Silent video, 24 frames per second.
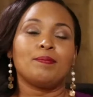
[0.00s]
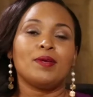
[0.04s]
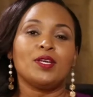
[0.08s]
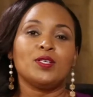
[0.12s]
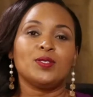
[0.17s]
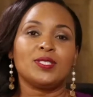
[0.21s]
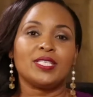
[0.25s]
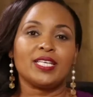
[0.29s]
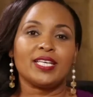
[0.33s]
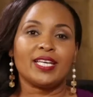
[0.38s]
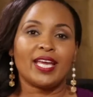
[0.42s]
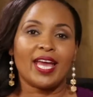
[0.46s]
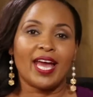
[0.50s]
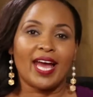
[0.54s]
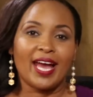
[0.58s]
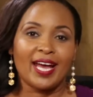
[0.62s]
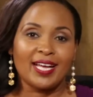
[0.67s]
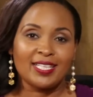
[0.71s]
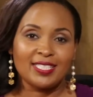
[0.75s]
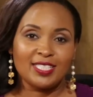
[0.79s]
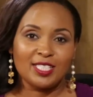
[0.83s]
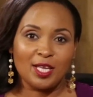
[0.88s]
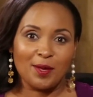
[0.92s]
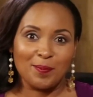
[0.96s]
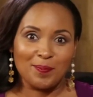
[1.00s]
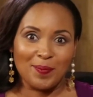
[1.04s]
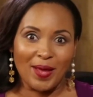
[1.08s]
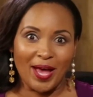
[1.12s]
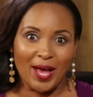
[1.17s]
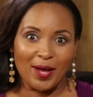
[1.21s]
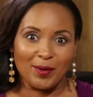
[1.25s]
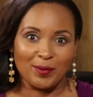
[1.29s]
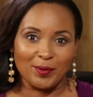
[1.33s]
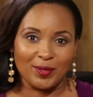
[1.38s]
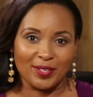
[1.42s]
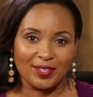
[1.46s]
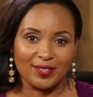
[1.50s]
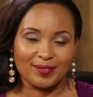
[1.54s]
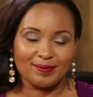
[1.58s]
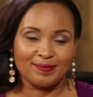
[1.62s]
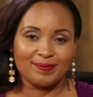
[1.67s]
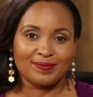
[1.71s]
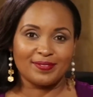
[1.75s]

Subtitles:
Music has power.